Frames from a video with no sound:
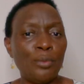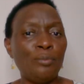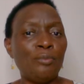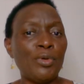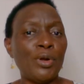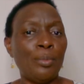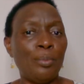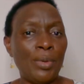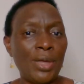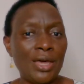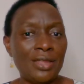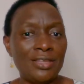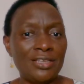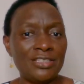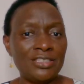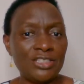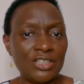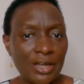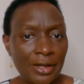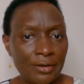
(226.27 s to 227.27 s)
Prepare
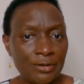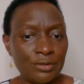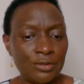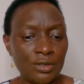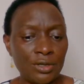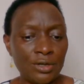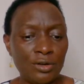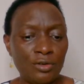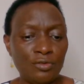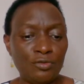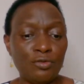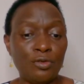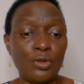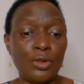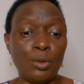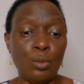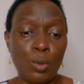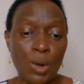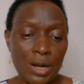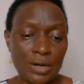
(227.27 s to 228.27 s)
this child for
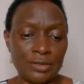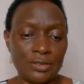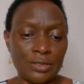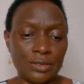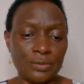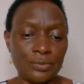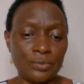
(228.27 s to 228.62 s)
the world.